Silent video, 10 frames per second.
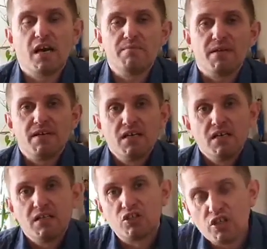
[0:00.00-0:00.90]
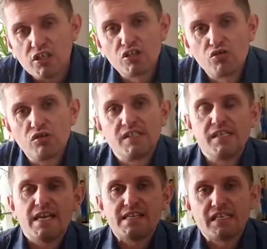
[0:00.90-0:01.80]
The families make active.
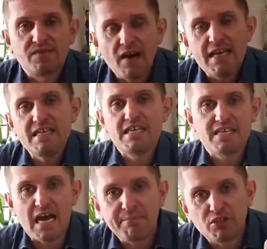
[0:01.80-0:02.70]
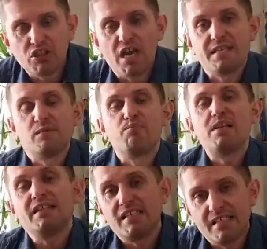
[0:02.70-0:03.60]
The information field.
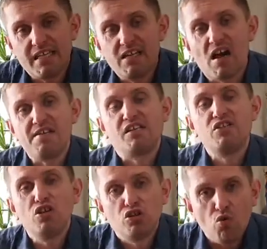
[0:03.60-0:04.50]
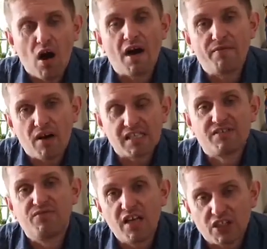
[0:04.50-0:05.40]
Agitate talk to
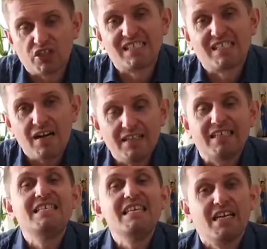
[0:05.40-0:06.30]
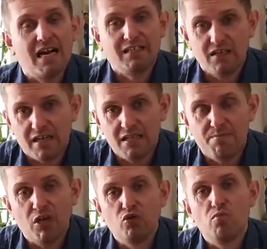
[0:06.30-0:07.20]
friends. Through call communicate.
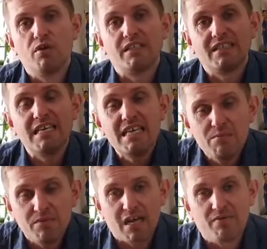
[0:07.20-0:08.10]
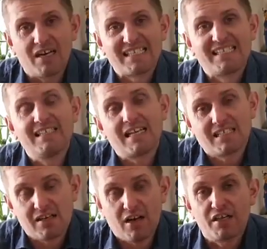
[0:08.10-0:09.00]
To warn them anybody
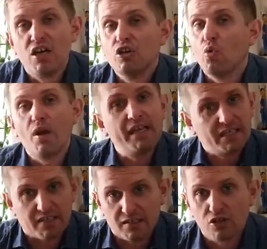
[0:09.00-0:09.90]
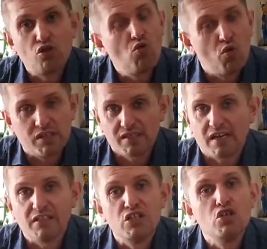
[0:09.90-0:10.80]
about you and ours. The
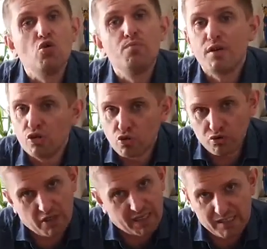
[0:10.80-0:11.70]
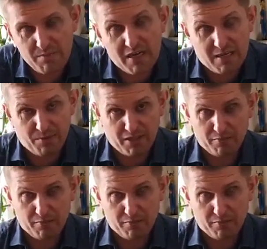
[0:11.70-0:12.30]
countries never will think and on you.